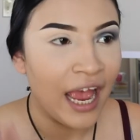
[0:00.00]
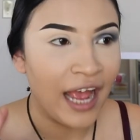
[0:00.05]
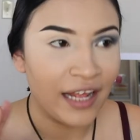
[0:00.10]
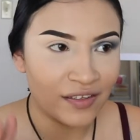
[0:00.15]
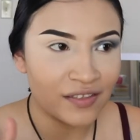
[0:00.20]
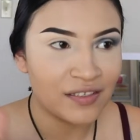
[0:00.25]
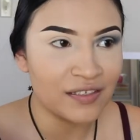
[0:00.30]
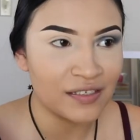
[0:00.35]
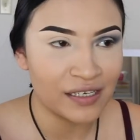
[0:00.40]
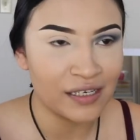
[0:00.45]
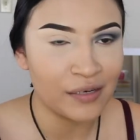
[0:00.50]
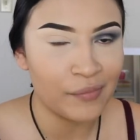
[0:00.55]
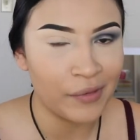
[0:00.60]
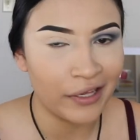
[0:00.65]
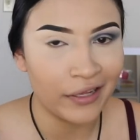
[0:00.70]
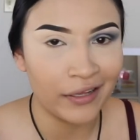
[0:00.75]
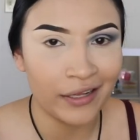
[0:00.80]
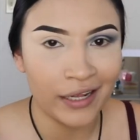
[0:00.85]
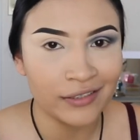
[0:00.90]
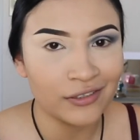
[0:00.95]
and this is gonna
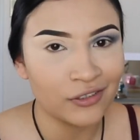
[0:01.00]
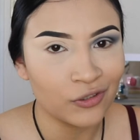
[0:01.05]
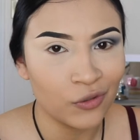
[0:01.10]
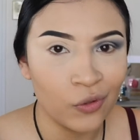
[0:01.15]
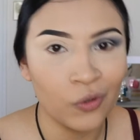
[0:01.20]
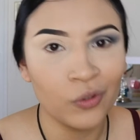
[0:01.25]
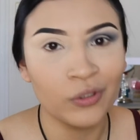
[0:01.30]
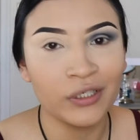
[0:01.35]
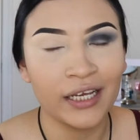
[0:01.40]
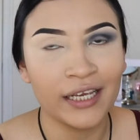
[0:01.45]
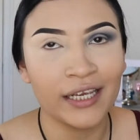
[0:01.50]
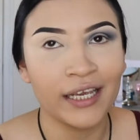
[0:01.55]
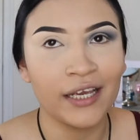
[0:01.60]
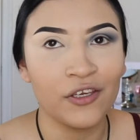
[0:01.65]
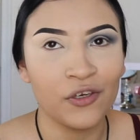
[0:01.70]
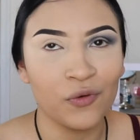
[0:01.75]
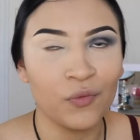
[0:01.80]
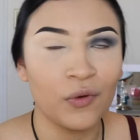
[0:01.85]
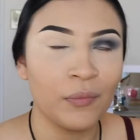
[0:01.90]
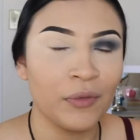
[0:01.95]
make it last the whole night,
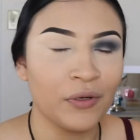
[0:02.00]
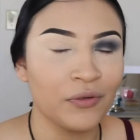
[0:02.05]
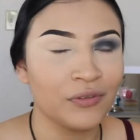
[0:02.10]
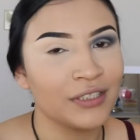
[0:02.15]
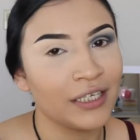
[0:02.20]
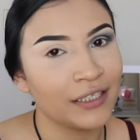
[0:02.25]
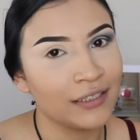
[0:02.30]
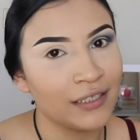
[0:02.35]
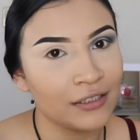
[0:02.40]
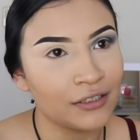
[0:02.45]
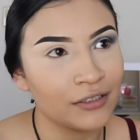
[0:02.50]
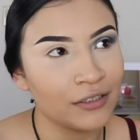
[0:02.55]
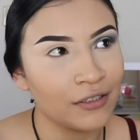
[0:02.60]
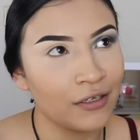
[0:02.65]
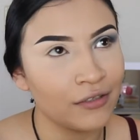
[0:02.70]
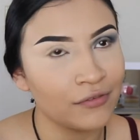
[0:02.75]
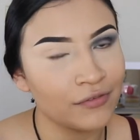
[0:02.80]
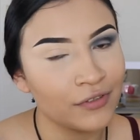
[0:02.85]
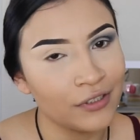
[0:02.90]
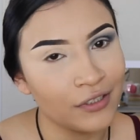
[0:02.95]
and you want me to take that shit
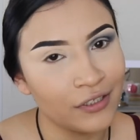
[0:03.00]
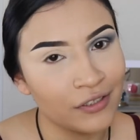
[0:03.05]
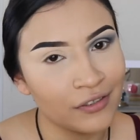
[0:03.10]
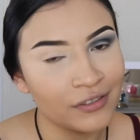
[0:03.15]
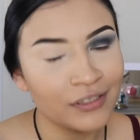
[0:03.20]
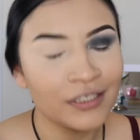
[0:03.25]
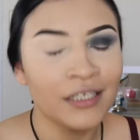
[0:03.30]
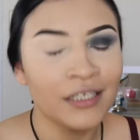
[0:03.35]
off, you know?